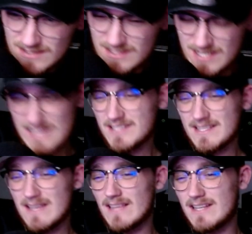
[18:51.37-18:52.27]
Can I just
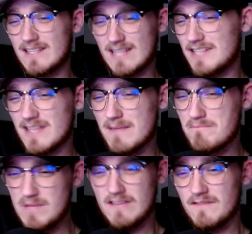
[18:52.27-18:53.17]
say
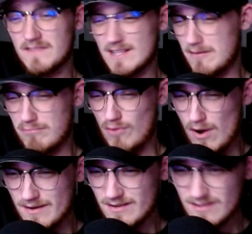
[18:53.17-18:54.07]
beef as like a broad?